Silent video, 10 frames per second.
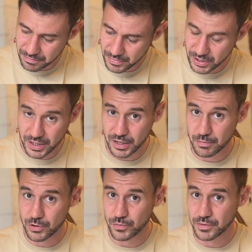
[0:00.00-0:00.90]
looking at a
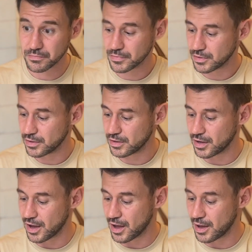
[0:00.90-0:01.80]
moon,
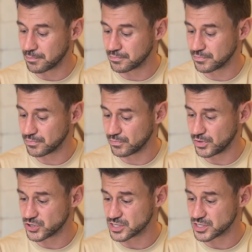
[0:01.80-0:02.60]
which is